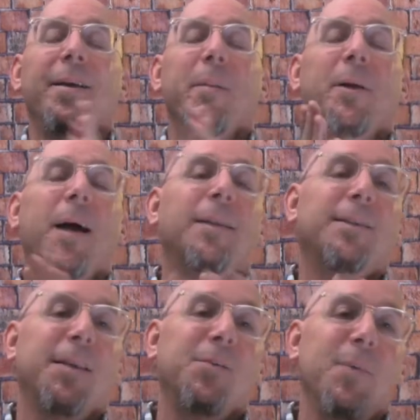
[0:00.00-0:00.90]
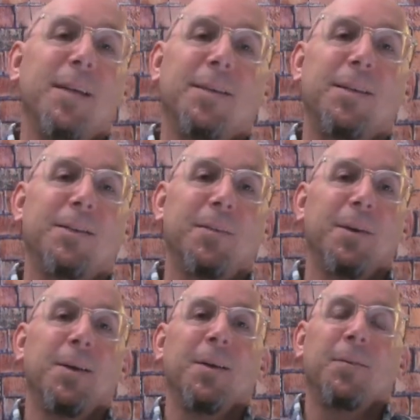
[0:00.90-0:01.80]
But God said to me, he says,
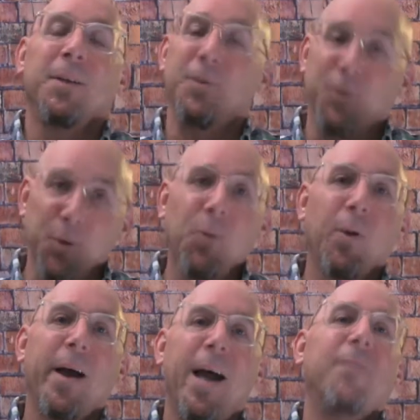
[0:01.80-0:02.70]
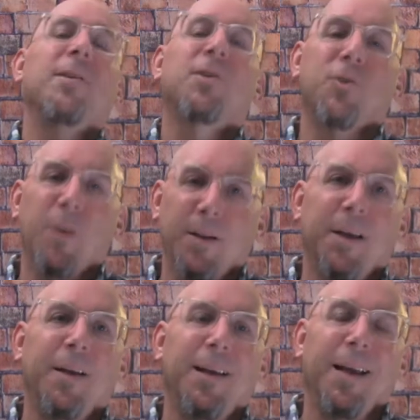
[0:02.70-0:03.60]
"Then do what I have
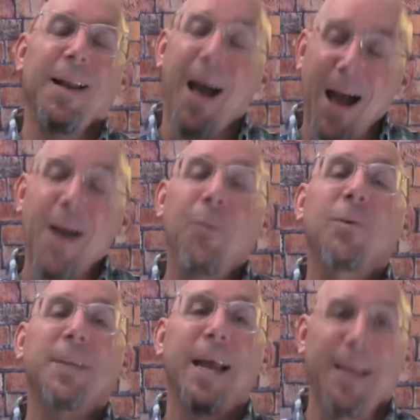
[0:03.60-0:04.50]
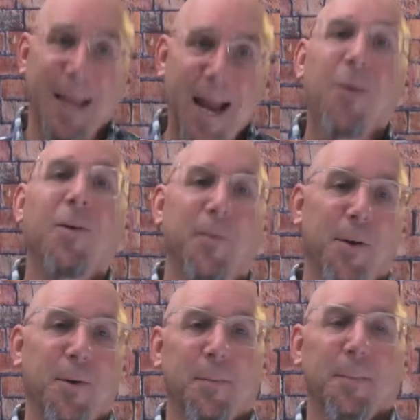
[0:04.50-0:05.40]
instructed and I will take care of
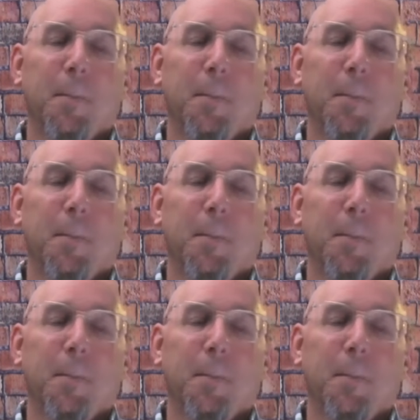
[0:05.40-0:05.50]
you."